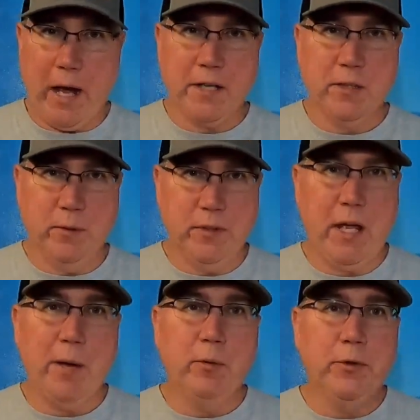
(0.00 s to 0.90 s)
actually
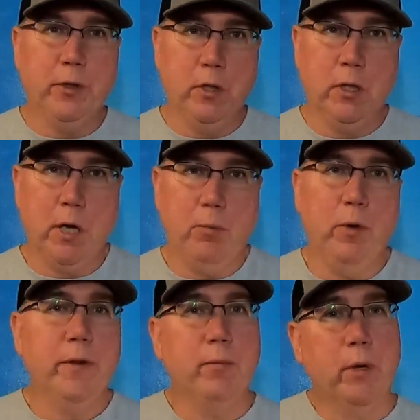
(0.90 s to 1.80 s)
was able to hook up
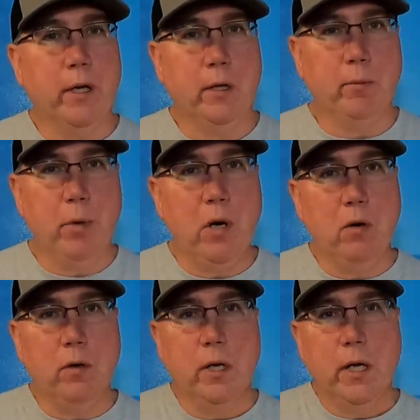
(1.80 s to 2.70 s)
with and bring in the
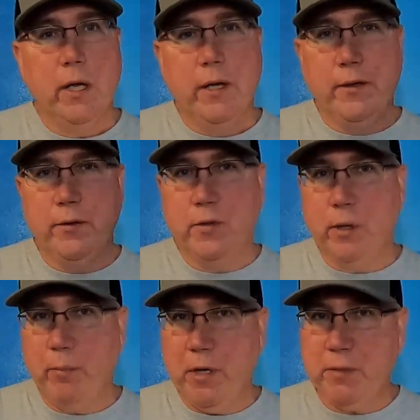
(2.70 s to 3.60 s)
boat
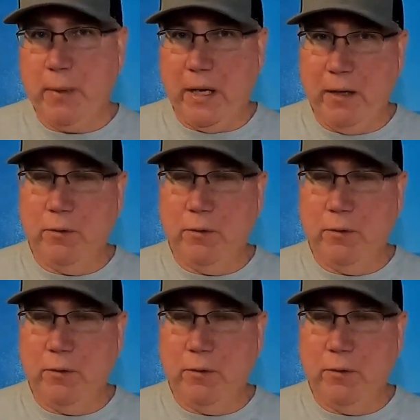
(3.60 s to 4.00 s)
using a buzzbait.